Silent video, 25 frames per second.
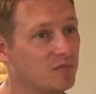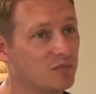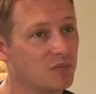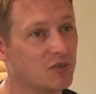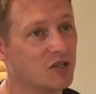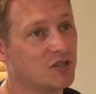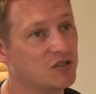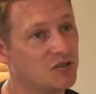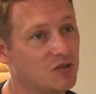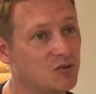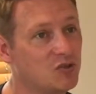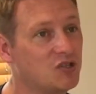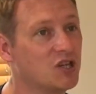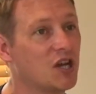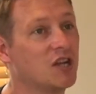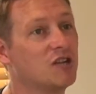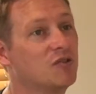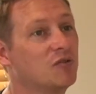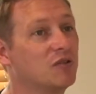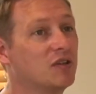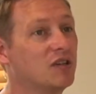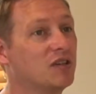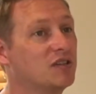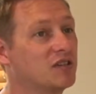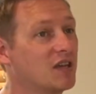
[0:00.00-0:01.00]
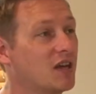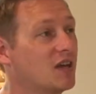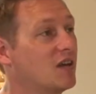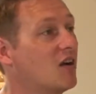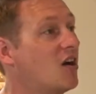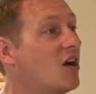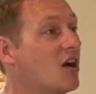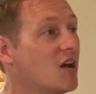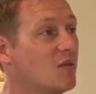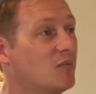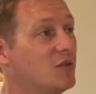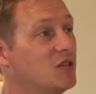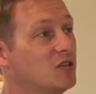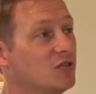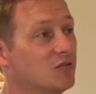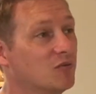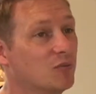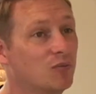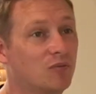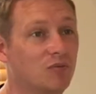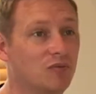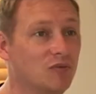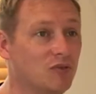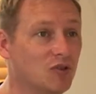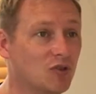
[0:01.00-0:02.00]
because you genuinely say, I am in
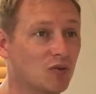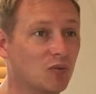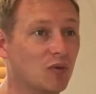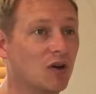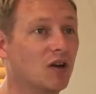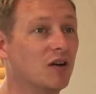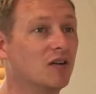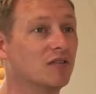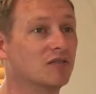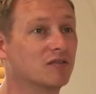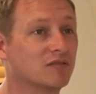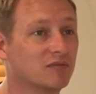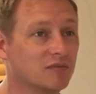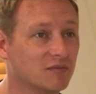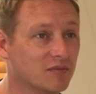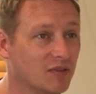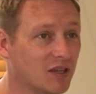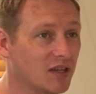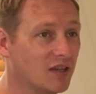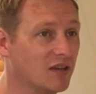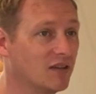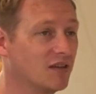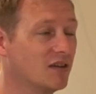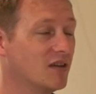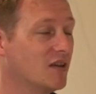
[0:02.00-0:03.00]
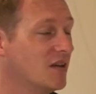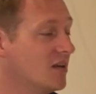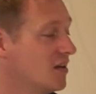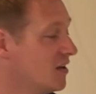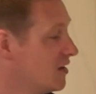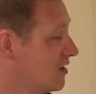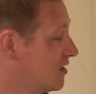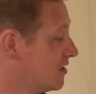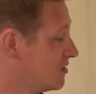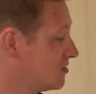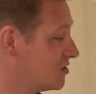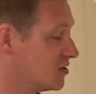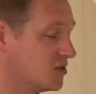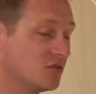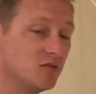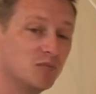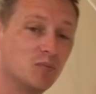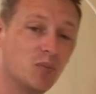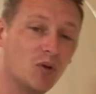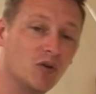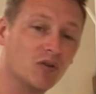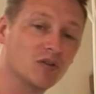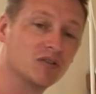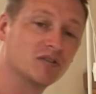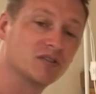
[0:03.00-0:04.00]
your world here. So you
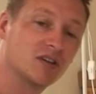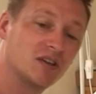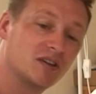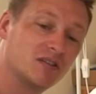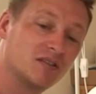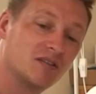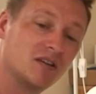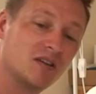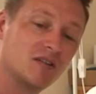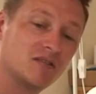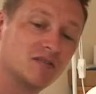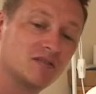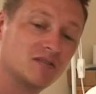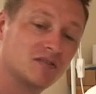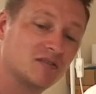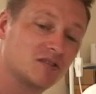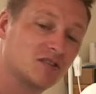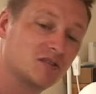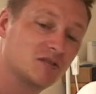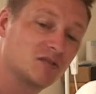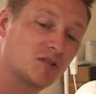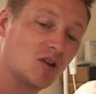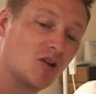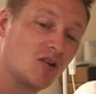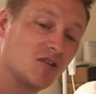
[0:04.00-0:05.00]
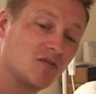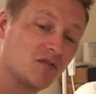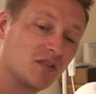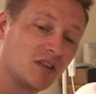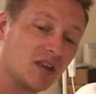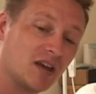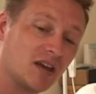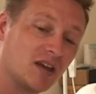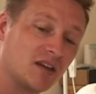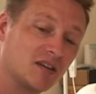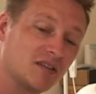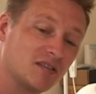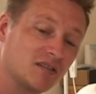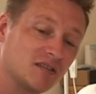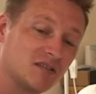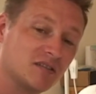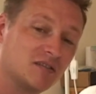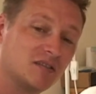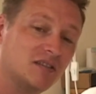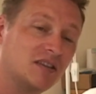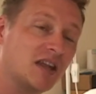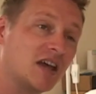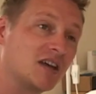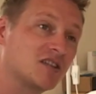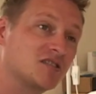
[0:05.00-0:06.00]
point and say, just go over there
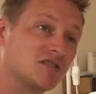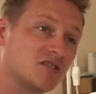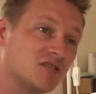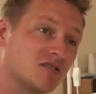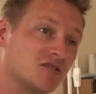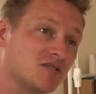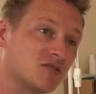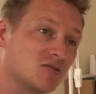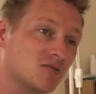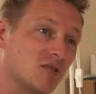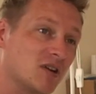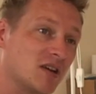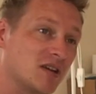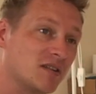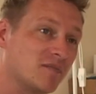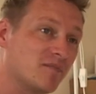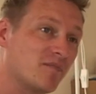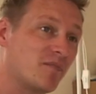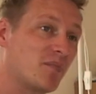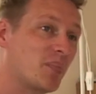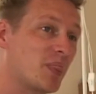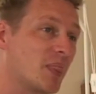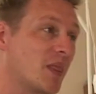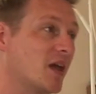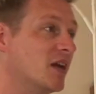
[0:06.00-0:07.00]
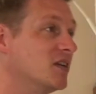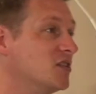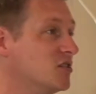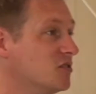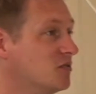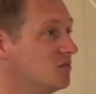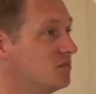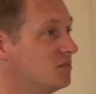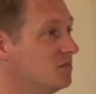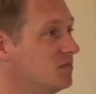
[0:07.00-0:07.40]
next to the screen, and you